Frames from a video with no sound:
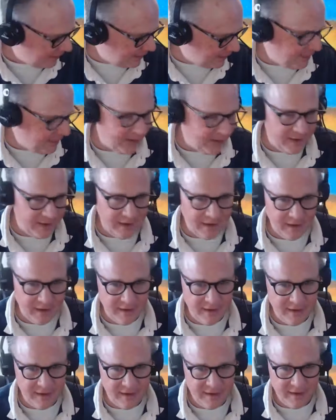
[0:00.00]
And
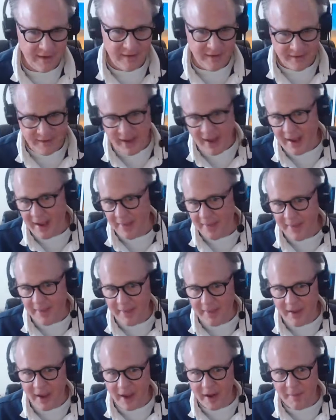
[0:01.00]
then, yeah,
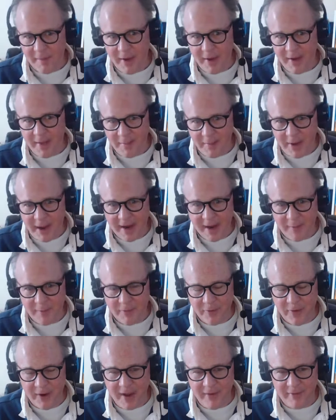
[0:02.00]
then the
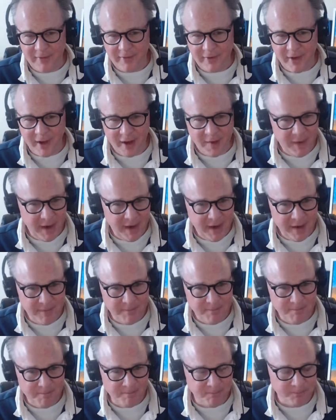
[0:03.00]
backup drive is
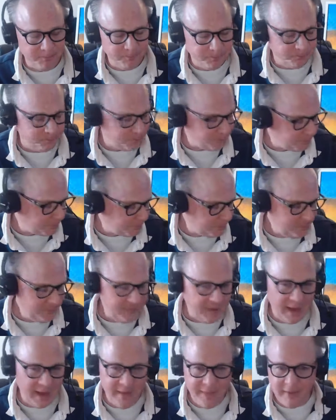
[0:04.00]
automated.
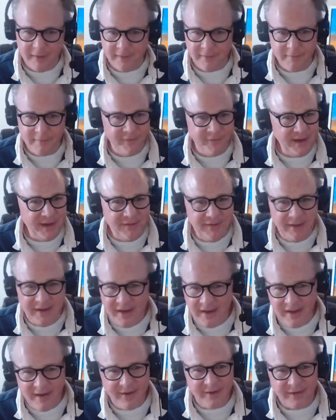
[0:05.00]
And then
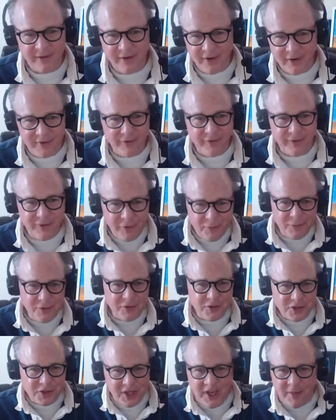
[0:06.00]
DVDs are
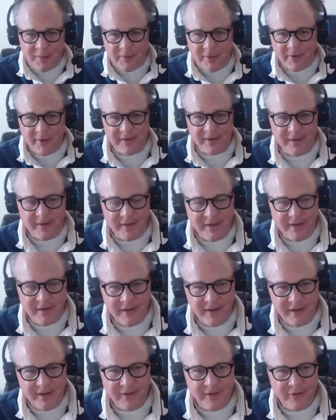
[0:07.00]
super cheap,
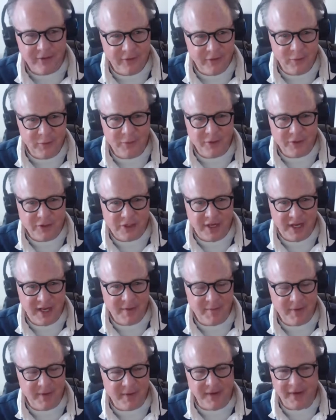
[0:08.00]
super
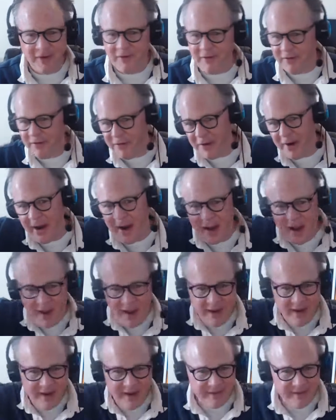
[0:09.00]
cheap. And then you just
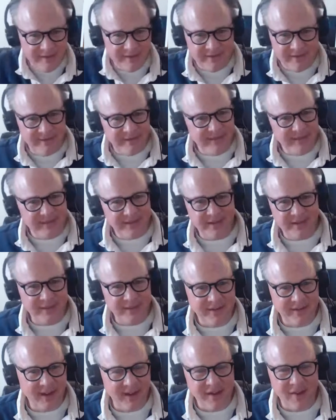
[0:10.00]
drag, and
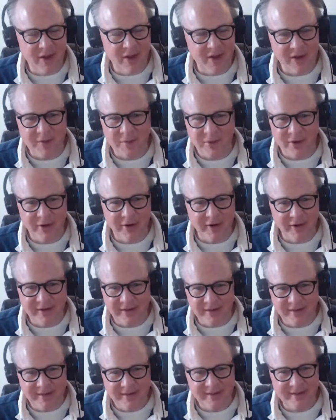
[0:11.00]
doesn't take long to burn
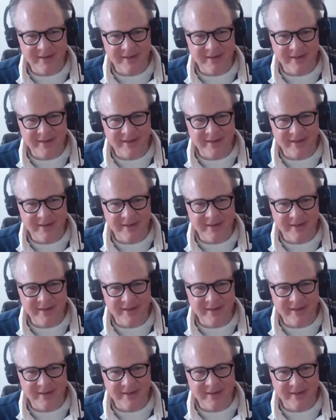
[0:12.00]
it.